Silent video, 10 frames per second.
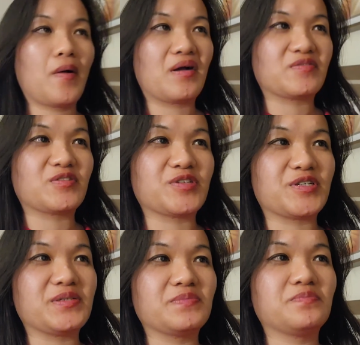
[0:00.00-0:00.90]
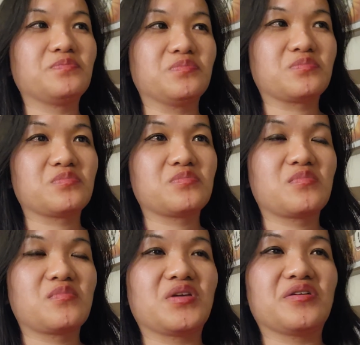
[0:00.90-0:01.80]
After that,
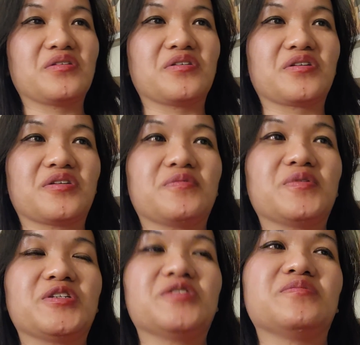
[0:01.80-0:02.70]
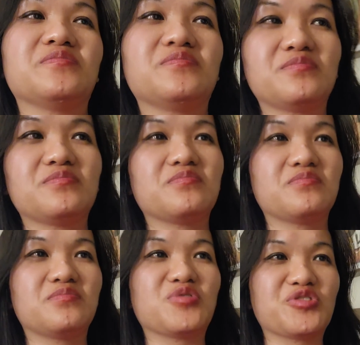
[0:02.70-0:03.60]
I think I wanted
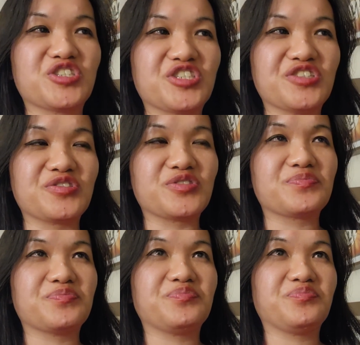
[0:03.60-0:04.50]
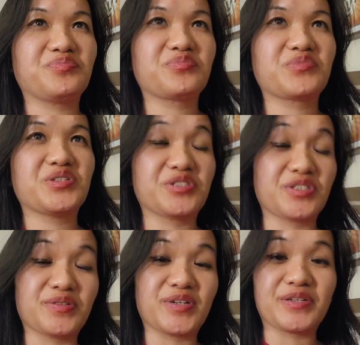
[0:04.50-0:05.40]
more cheese, and
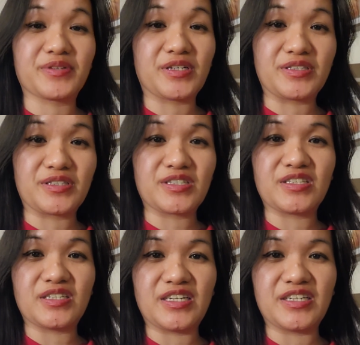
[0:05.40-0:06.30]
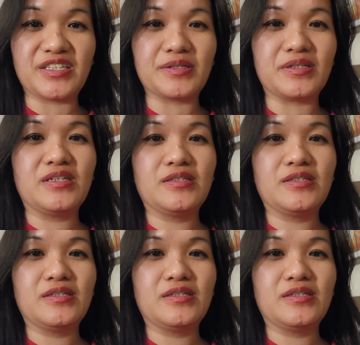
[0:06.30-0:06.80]
so I got the Canadian